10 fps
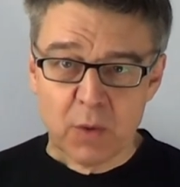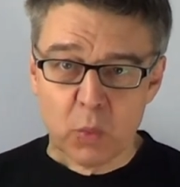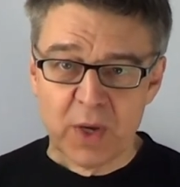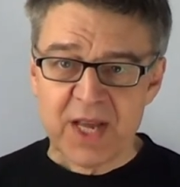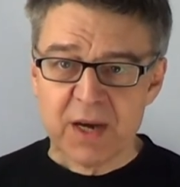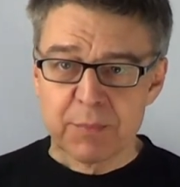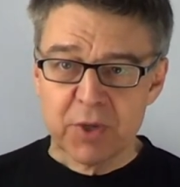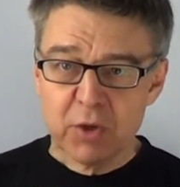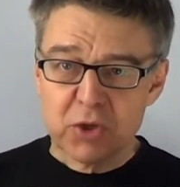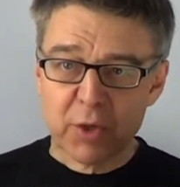When I
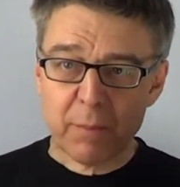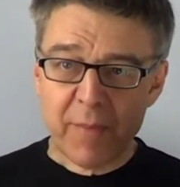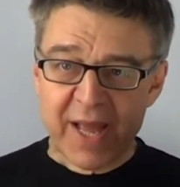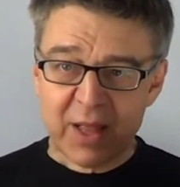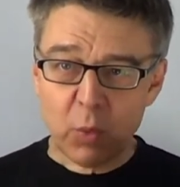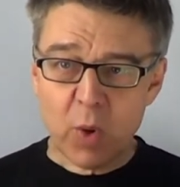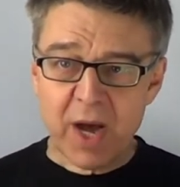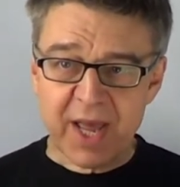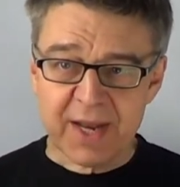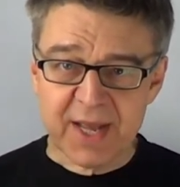approach a metal
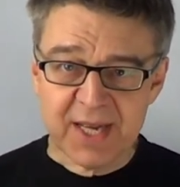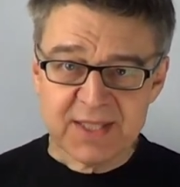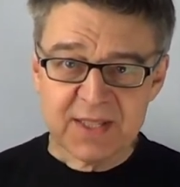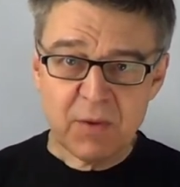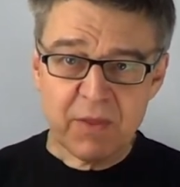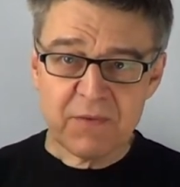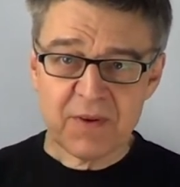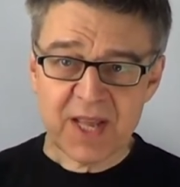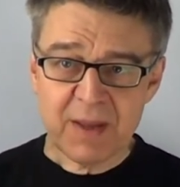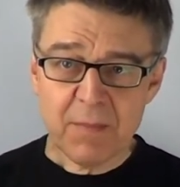wire net to the
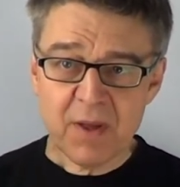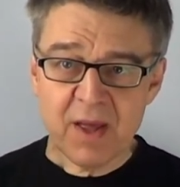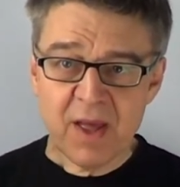flame,